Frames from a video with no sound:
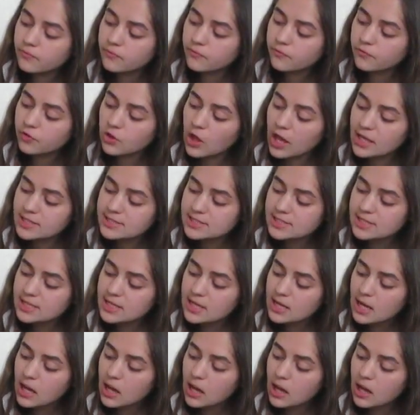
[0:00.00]

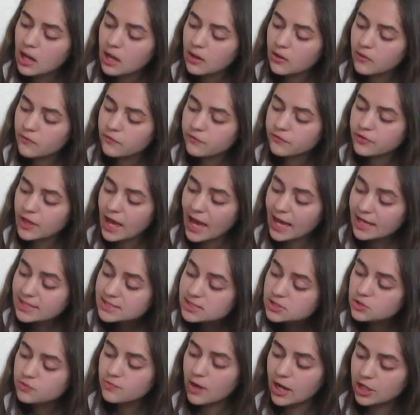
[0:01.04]
velocity of the
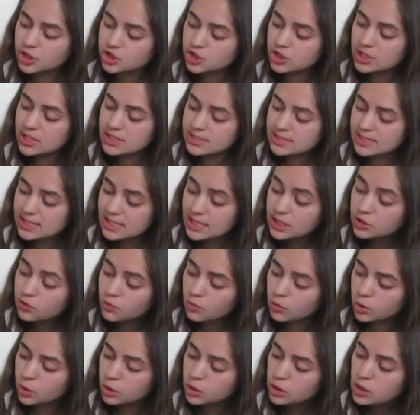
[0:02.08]
x direction is
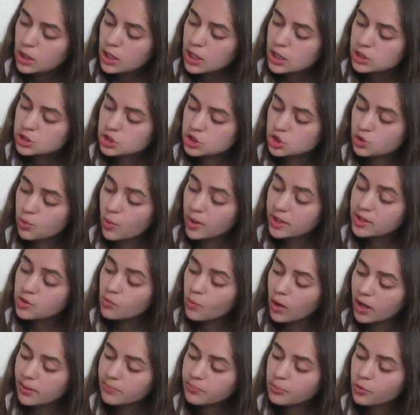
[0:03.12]
equal to
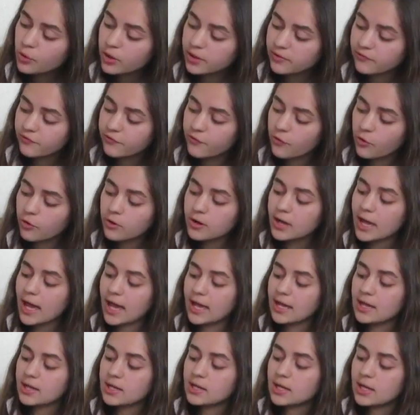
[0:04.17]

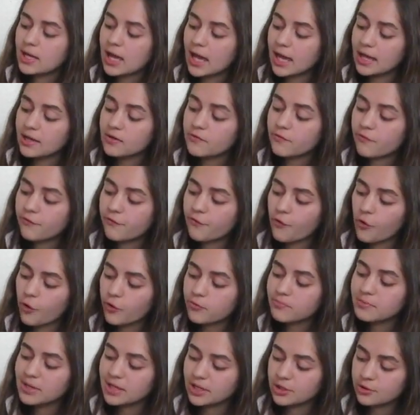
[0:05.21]

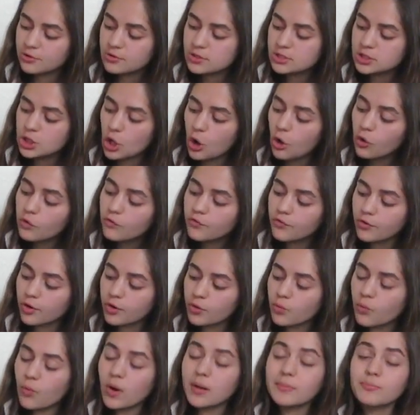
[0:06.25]
21.4884 meters
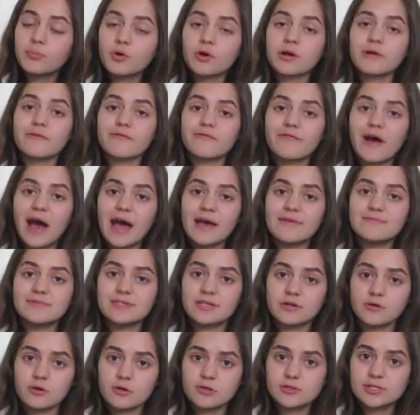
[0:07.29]
over
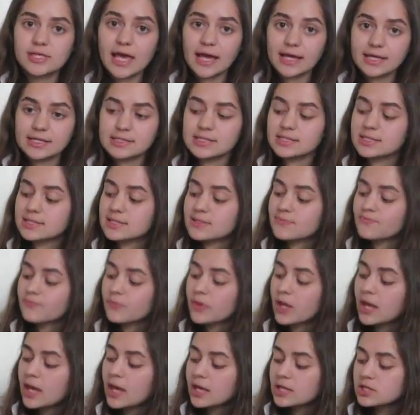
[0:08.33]
1.50 seconds.
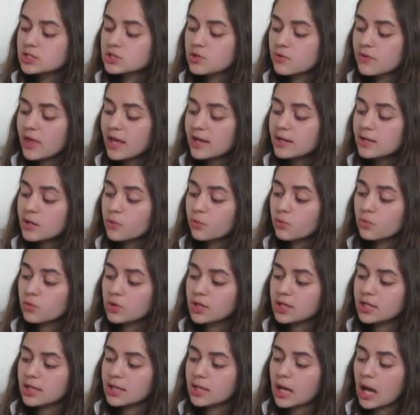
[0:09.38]
So then
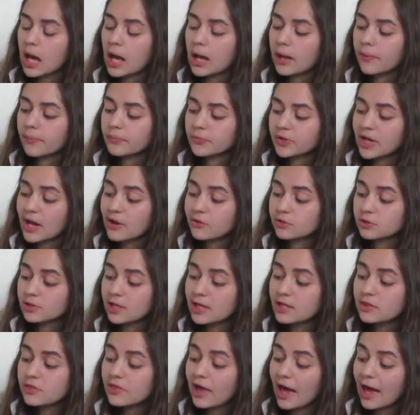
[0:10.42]
we
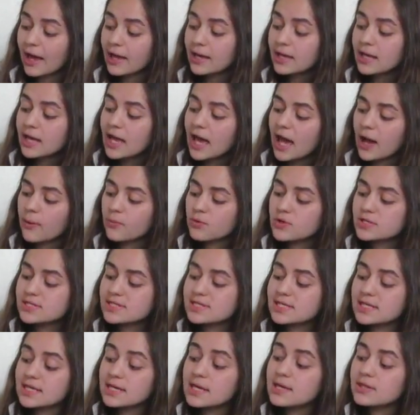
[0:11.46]
calculate that, and we
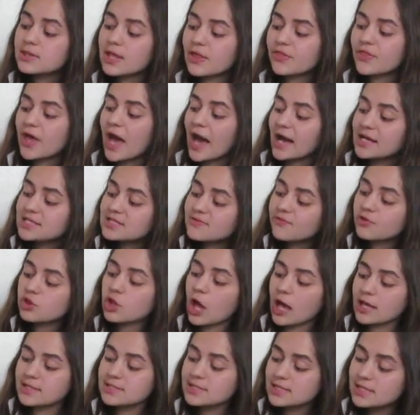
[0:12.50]
see that the x
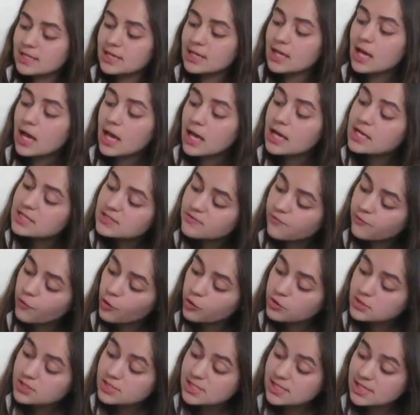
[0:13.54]
velocity is
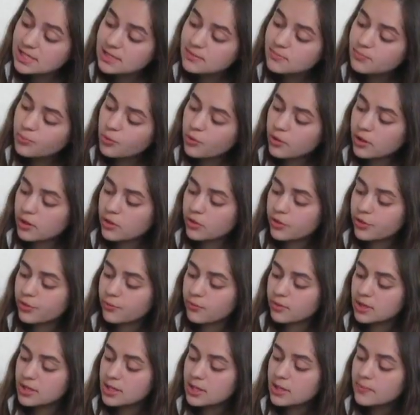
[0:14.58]

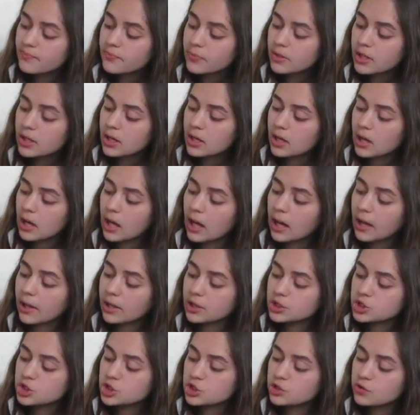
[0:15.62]

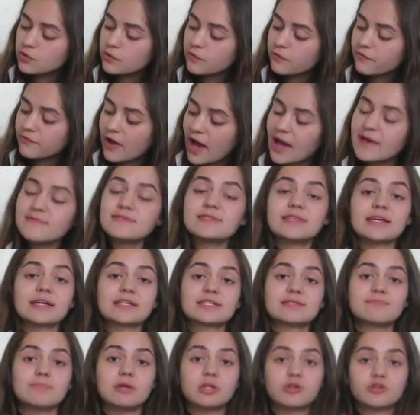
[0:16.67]

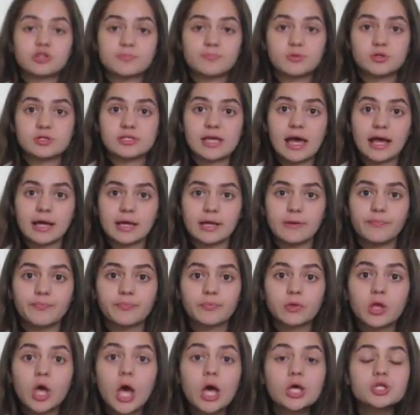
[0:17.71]
14.3256 meters per second.
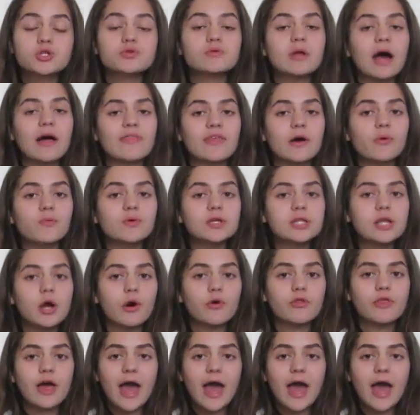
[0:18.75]
So now that we know